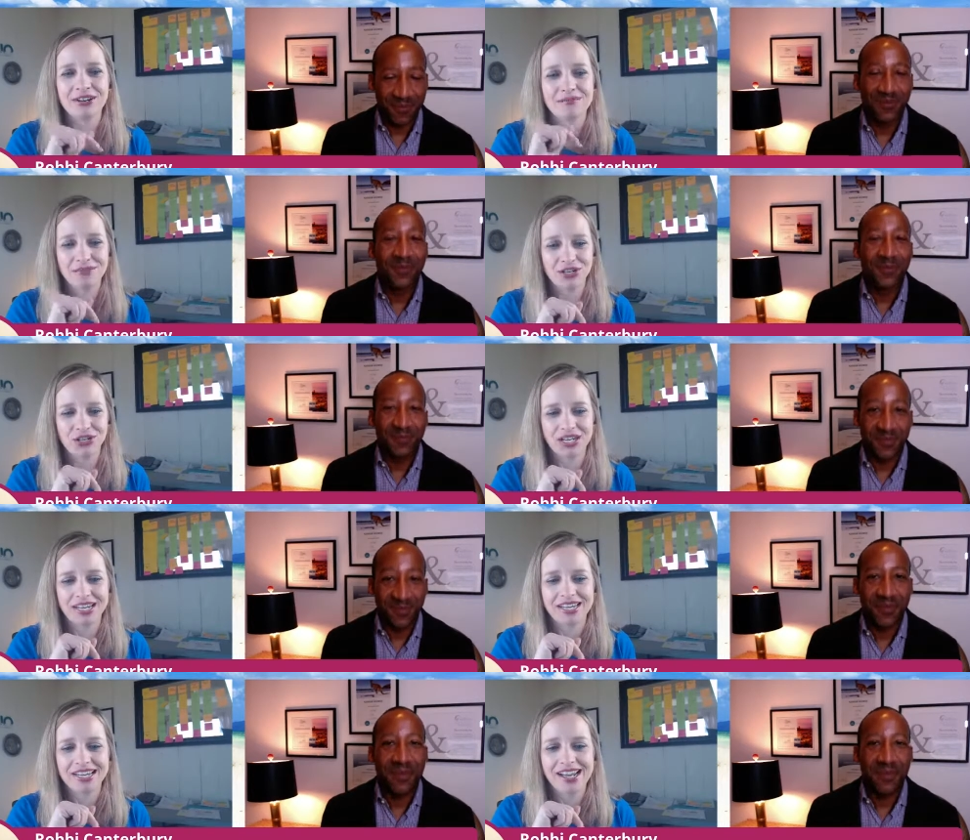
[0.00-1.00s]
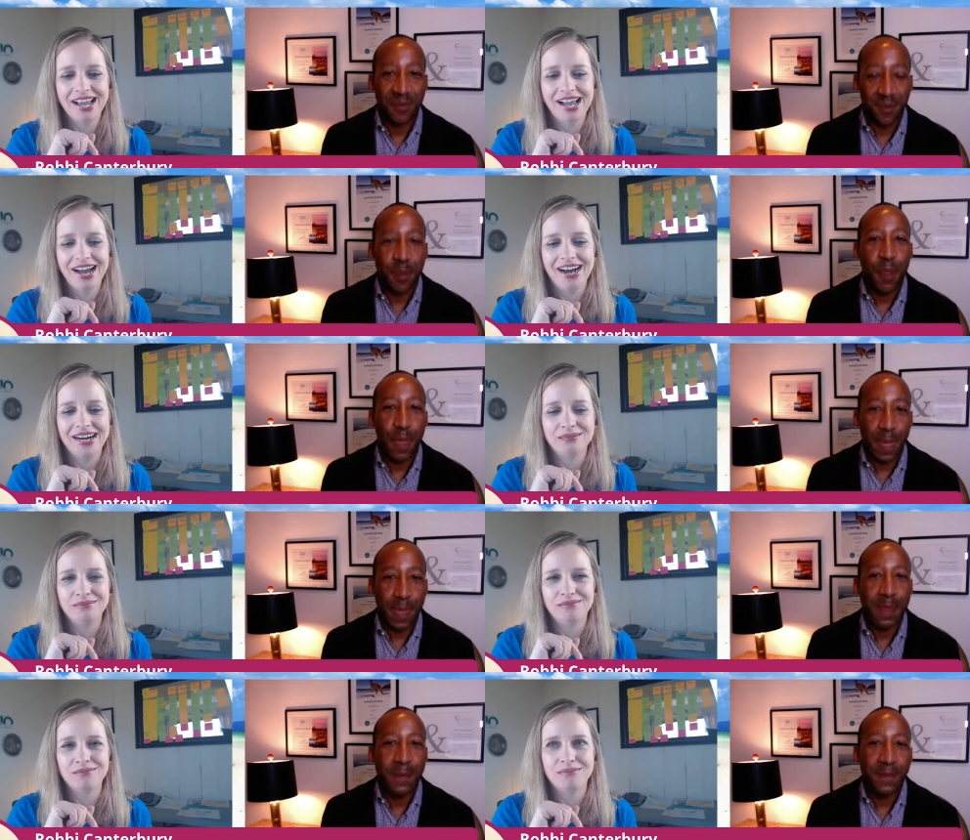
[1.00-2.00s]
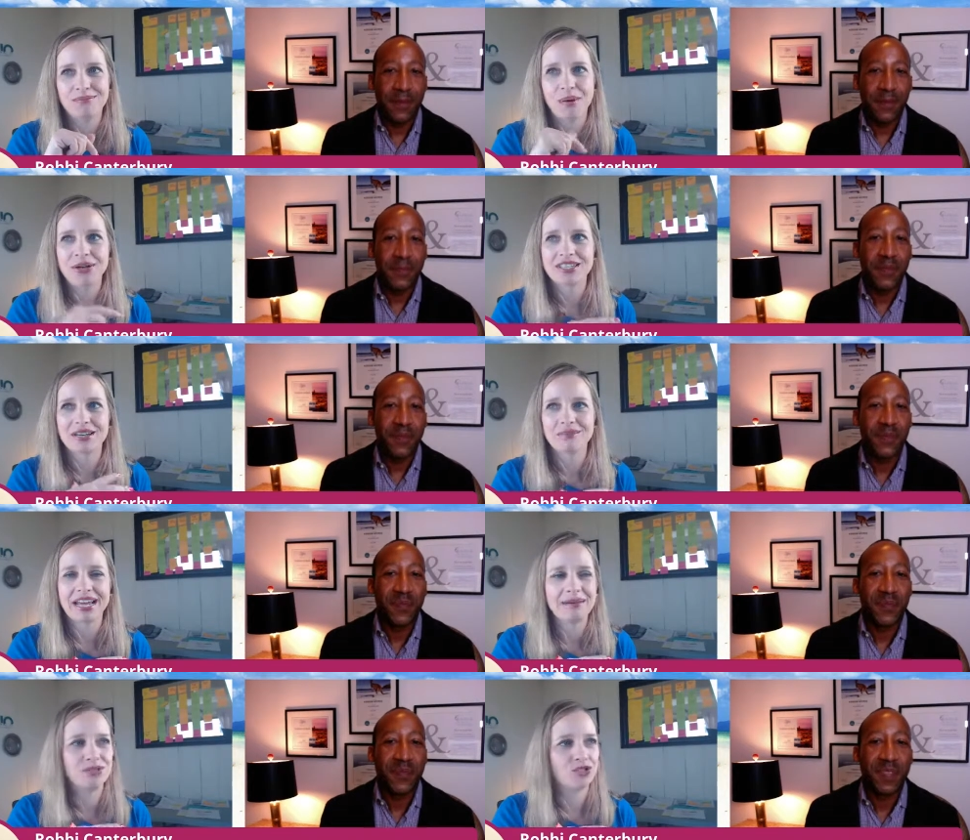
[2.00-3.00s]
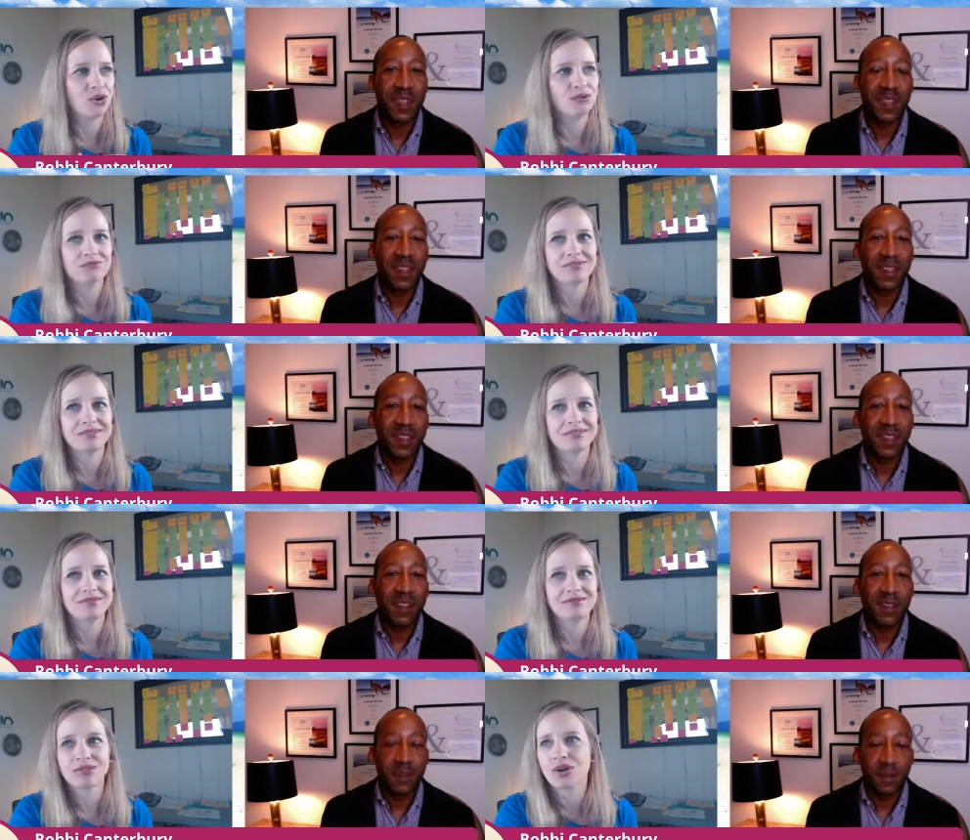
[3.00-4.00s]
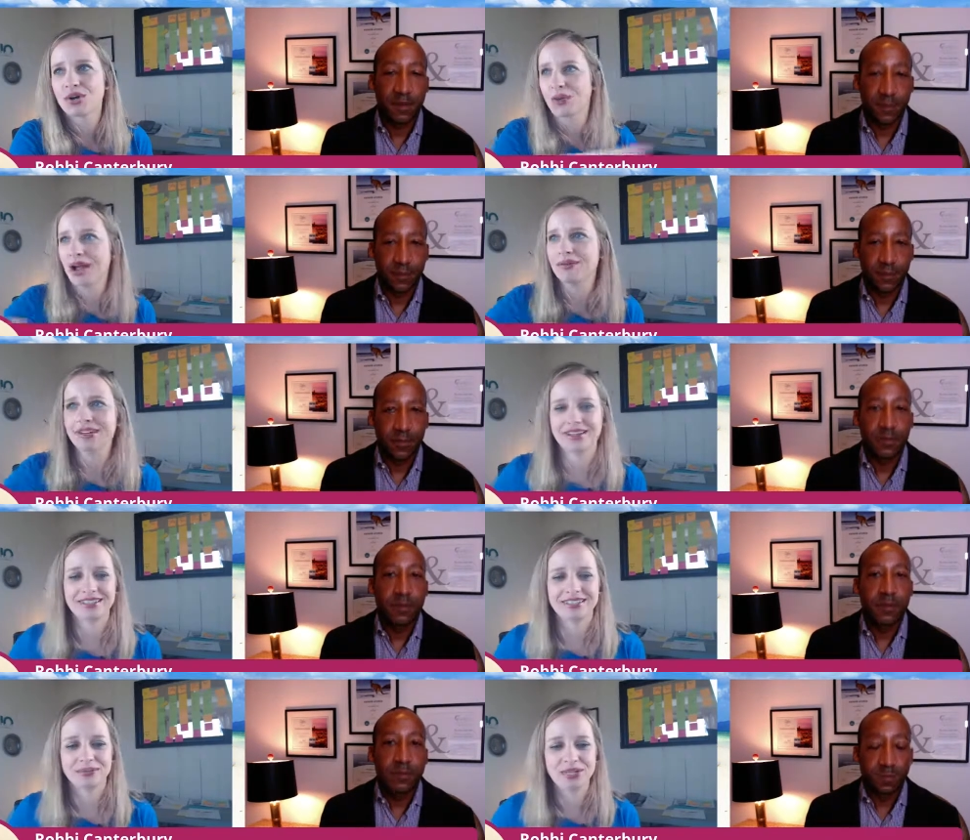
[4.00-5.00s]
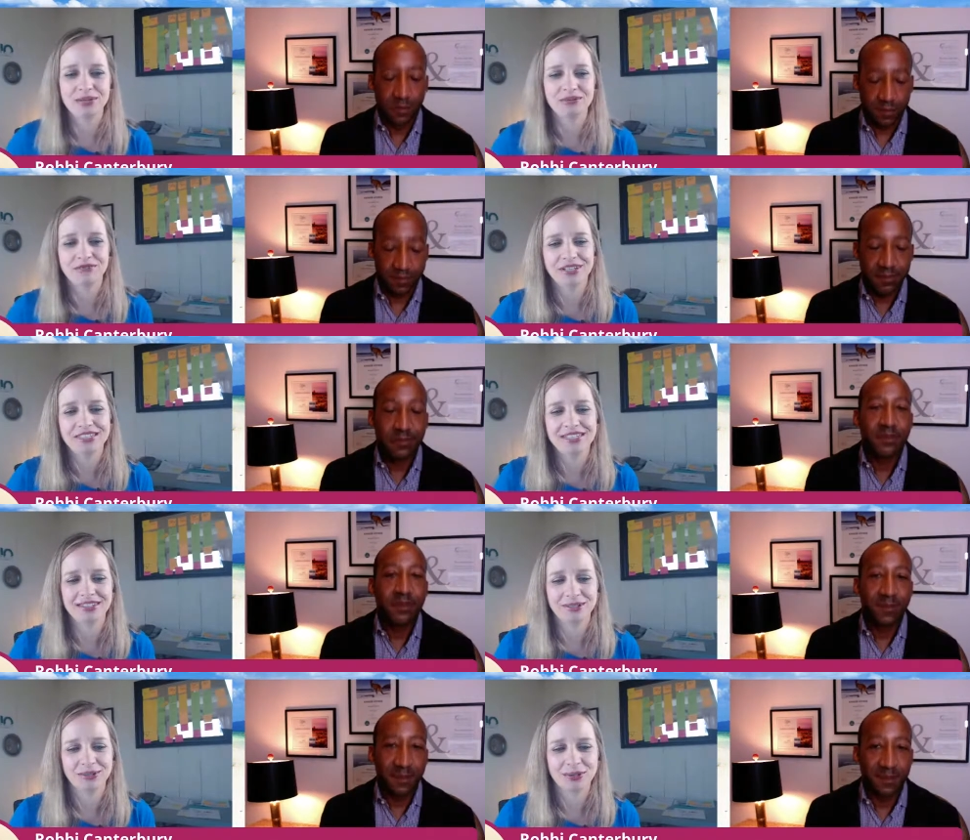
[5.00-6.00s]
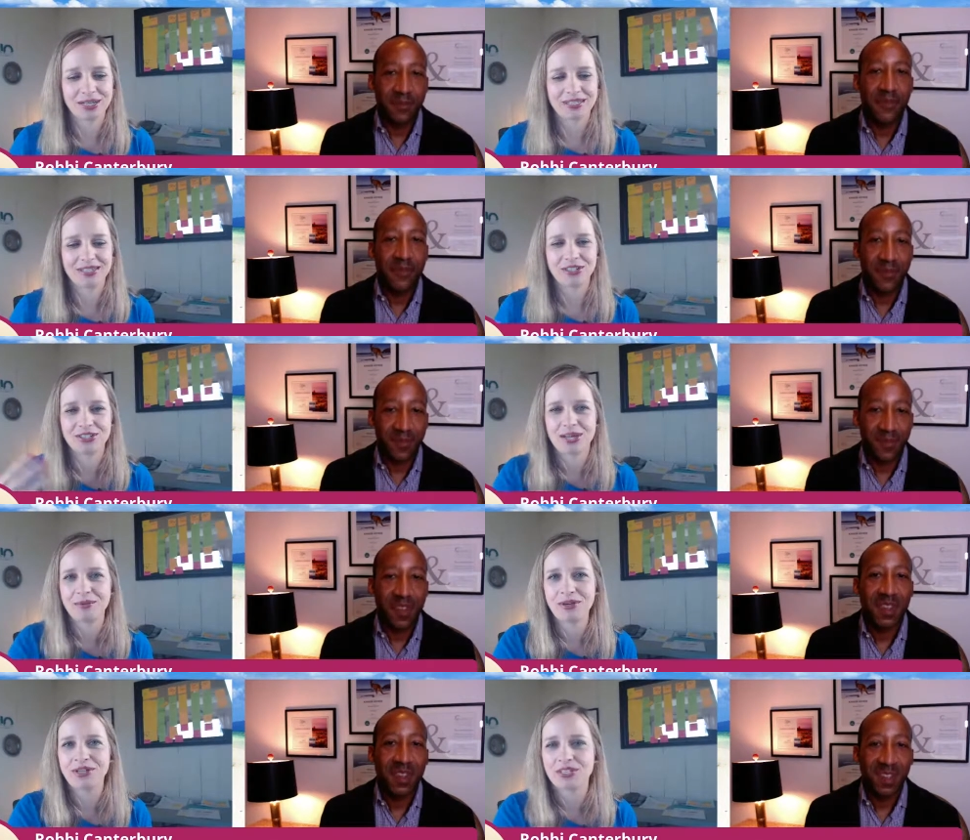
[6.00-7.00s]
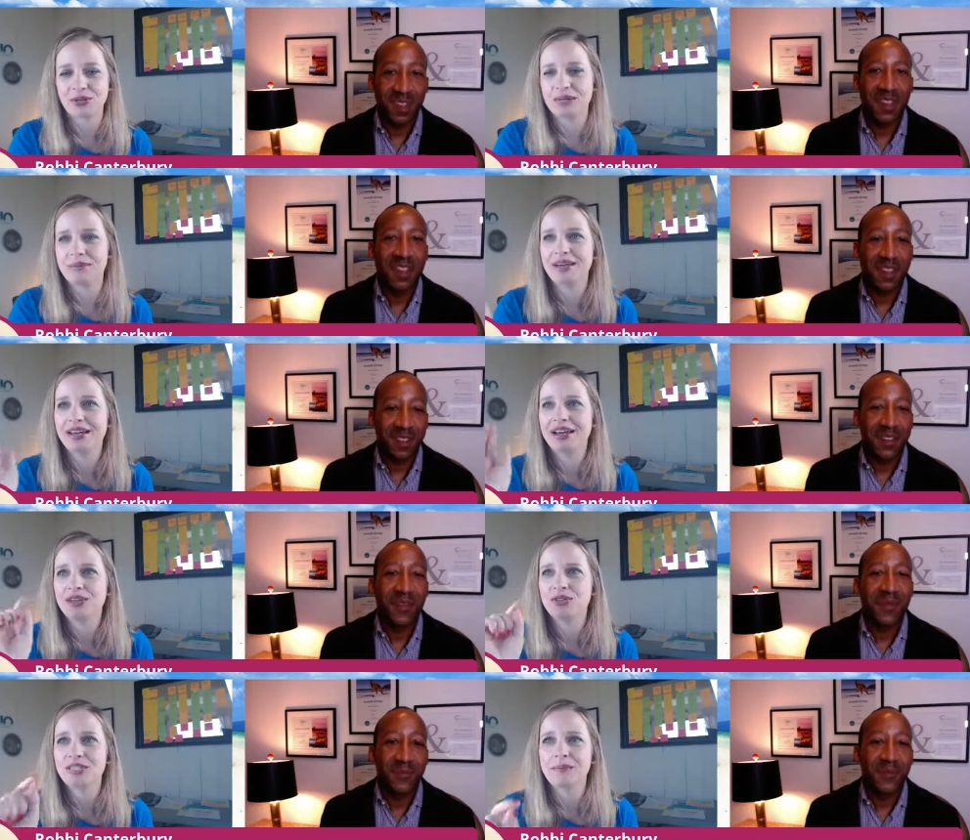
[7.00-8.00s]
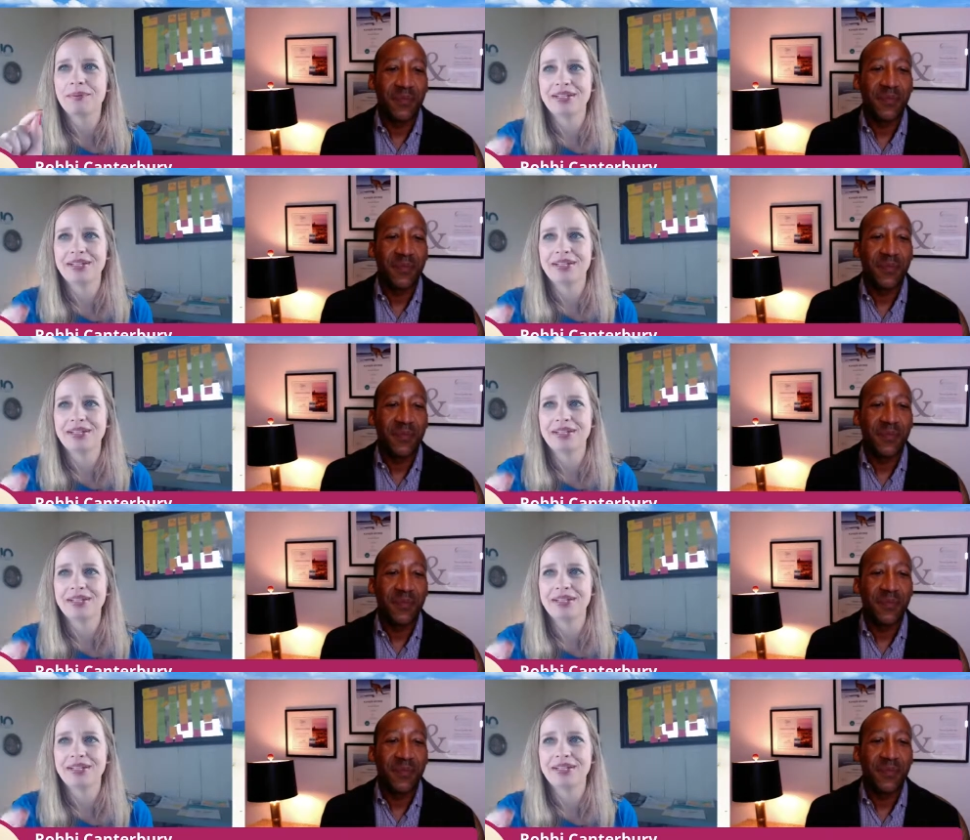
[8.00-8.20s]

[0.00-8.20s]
Speaker 1: here in Michigan, um, but we sometimes don't look around us and we don't visit the local destinations. I'm curious, Kareem, you said